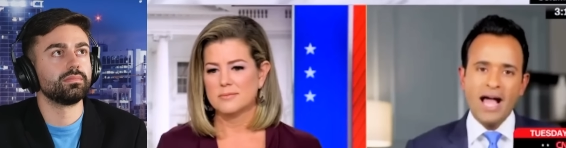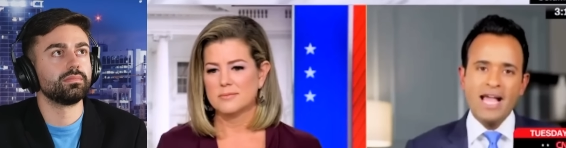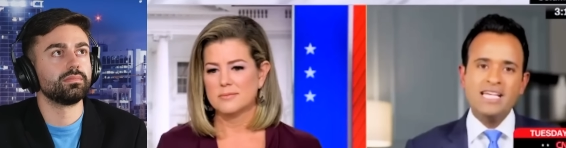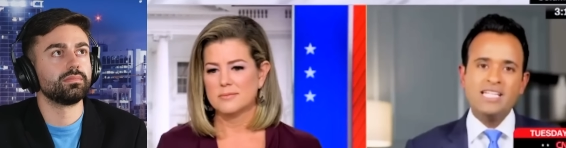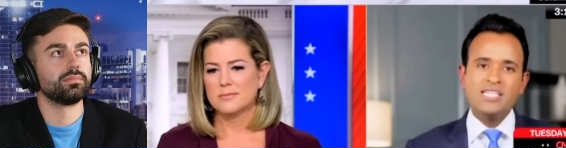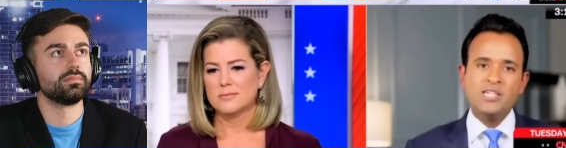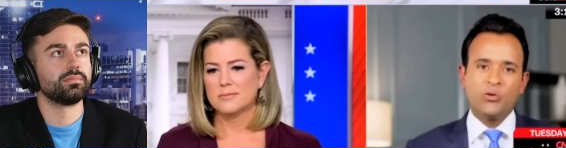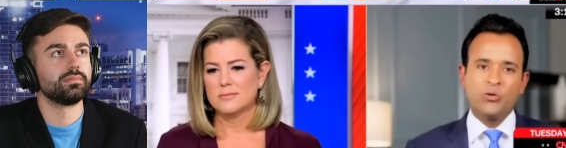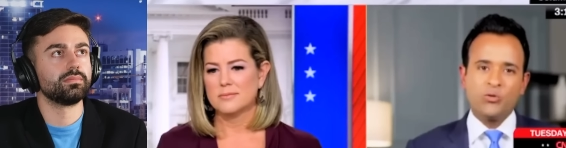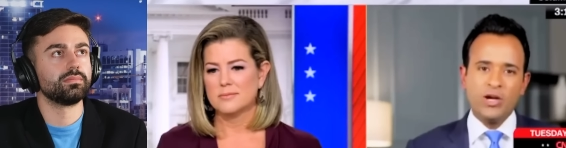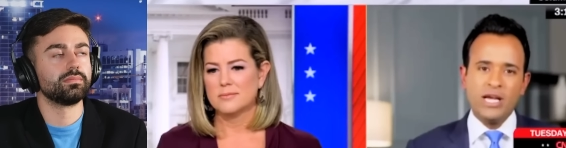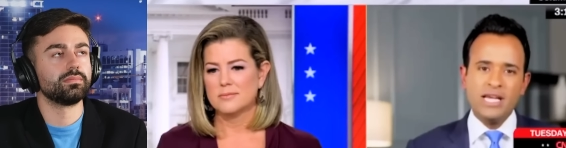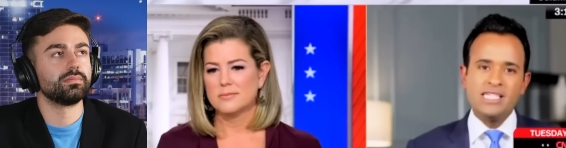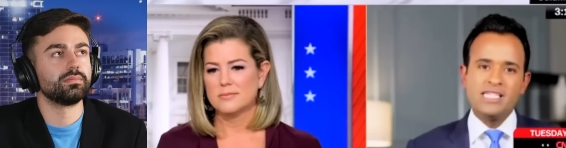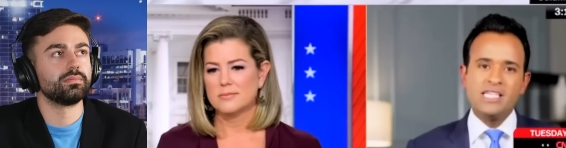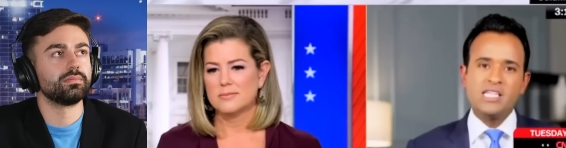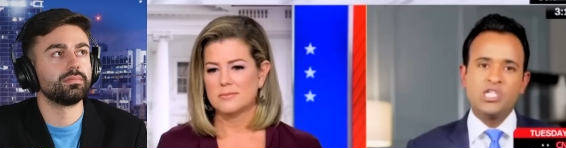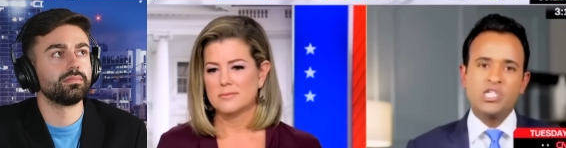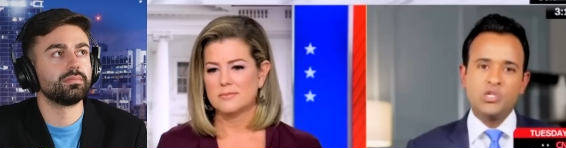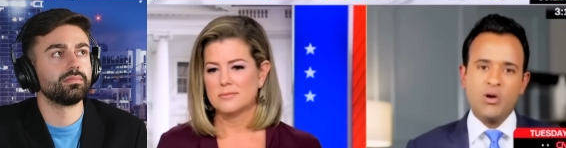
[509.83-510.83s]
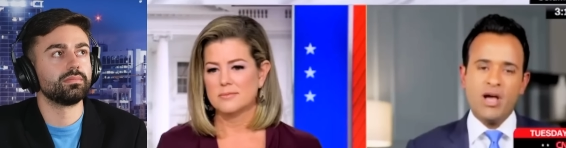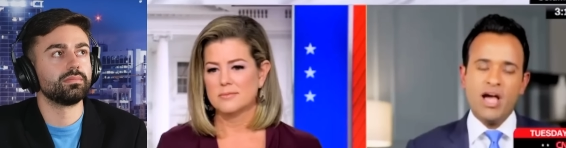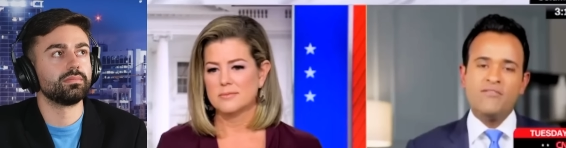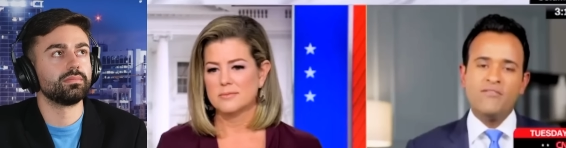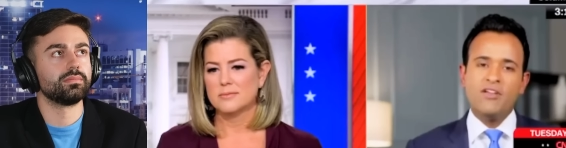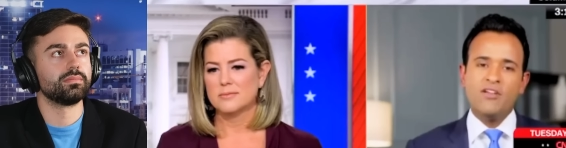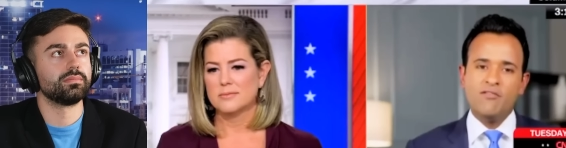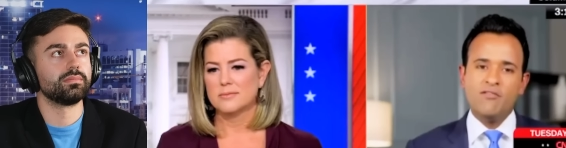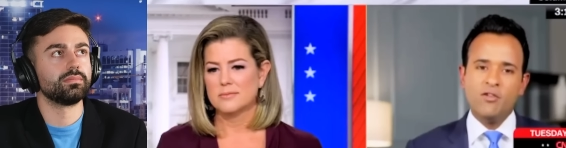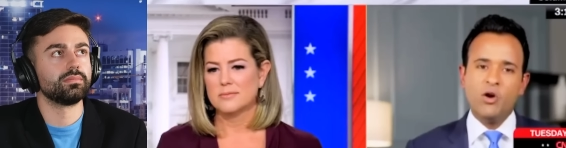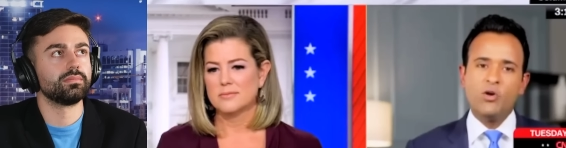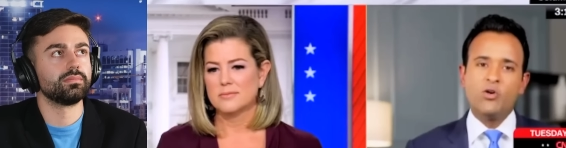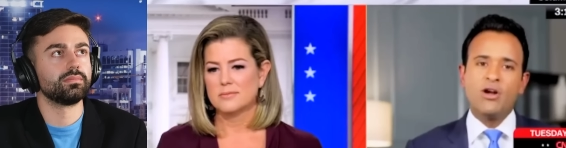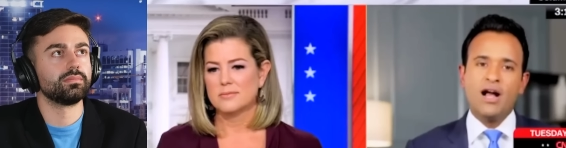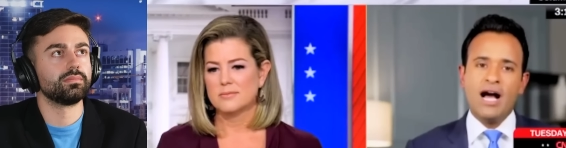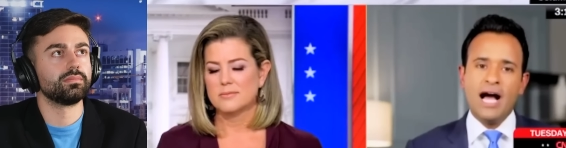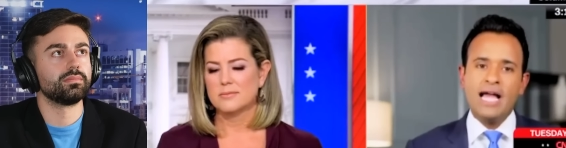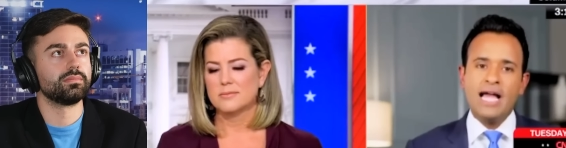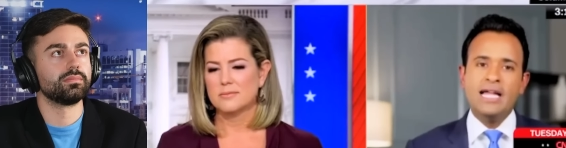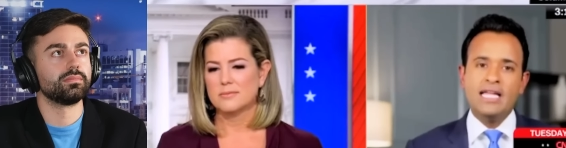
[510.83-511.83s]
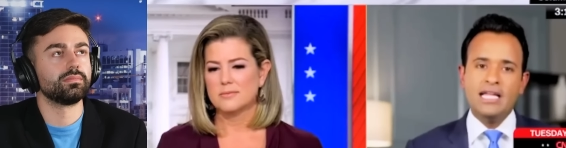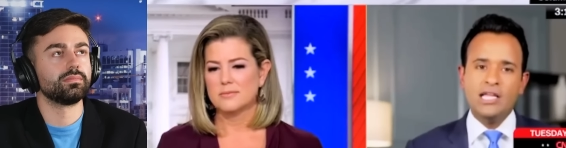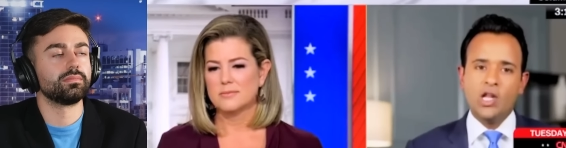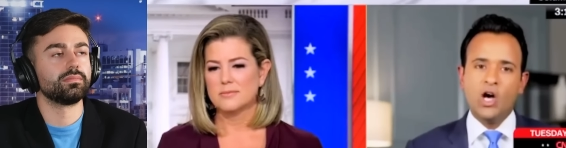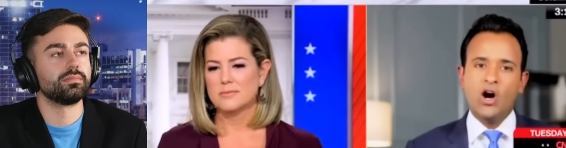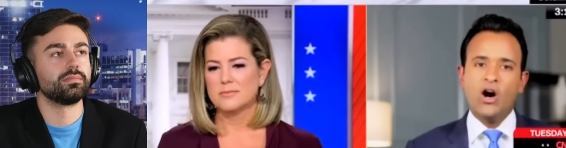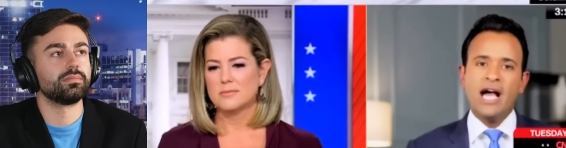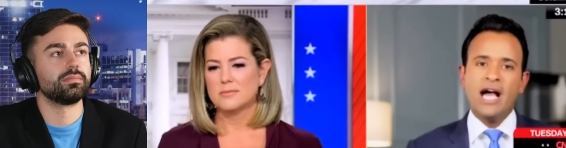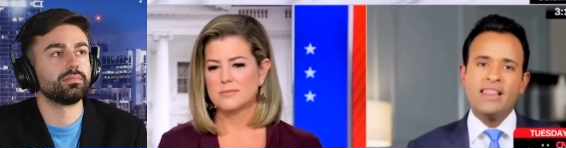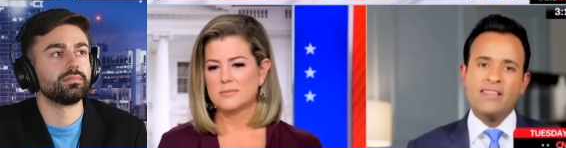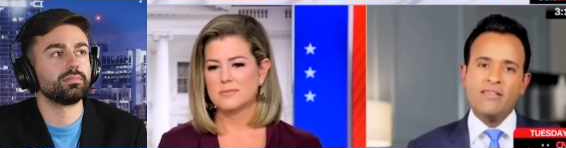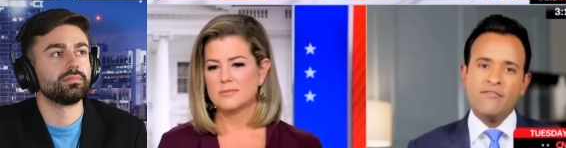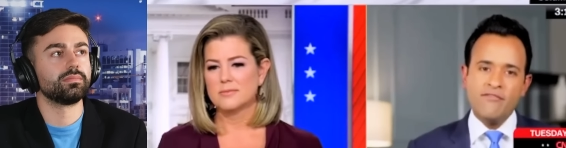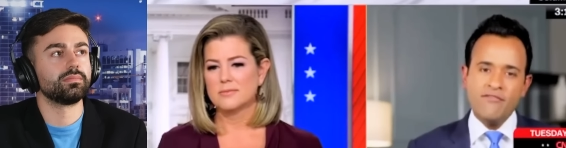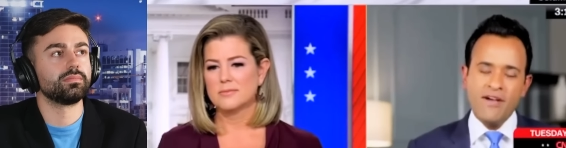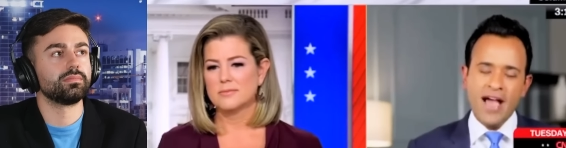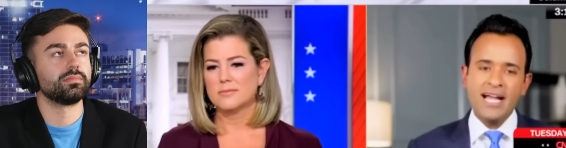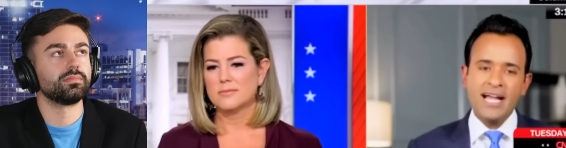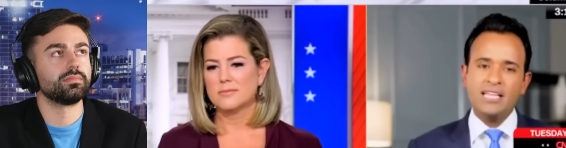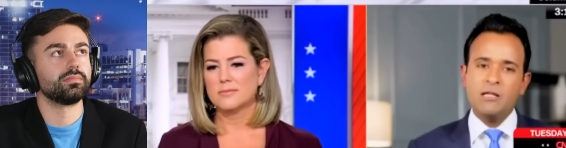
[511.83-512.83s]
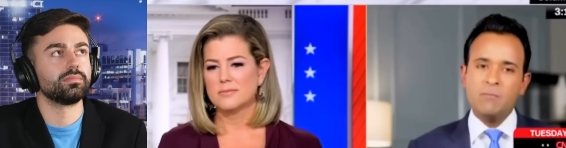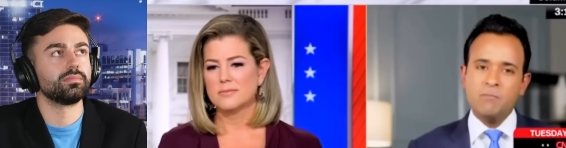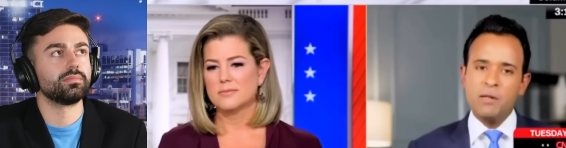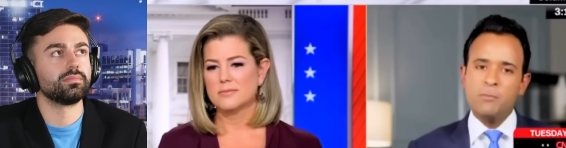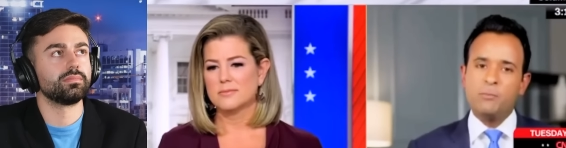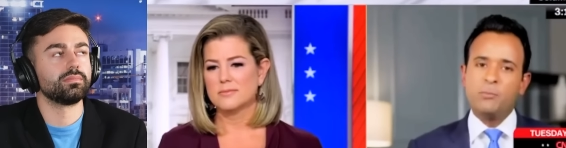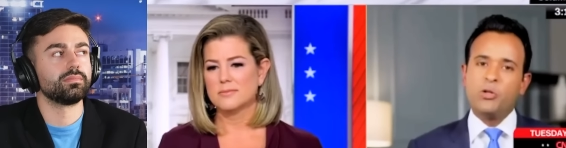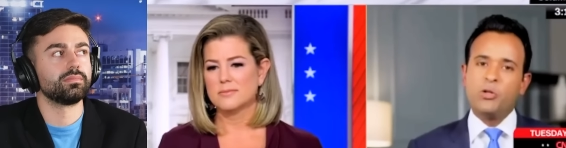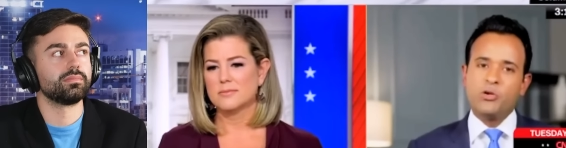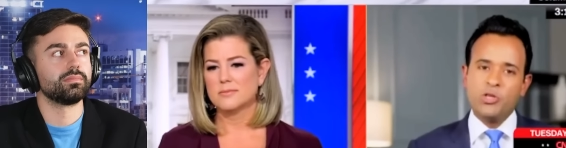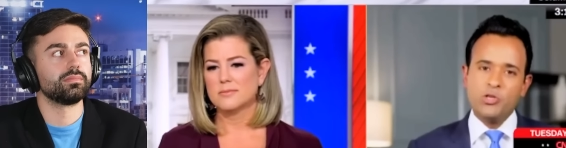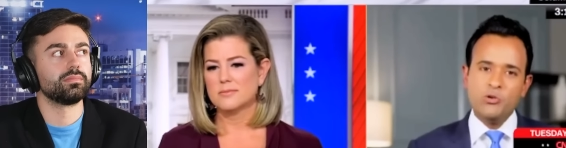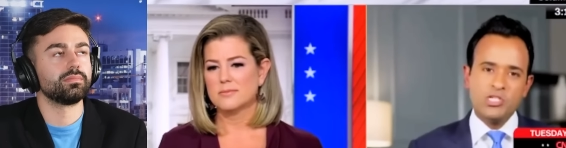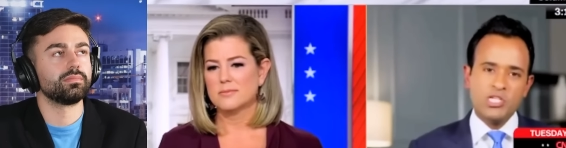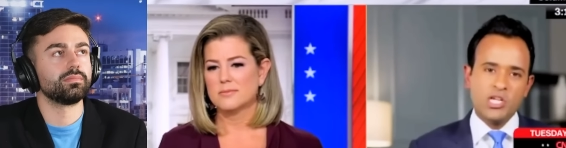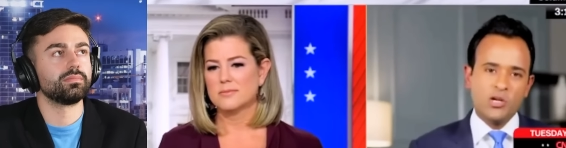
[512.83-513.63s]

Speaker 1: Why is it racist to have a voter ID law? And the fact that people are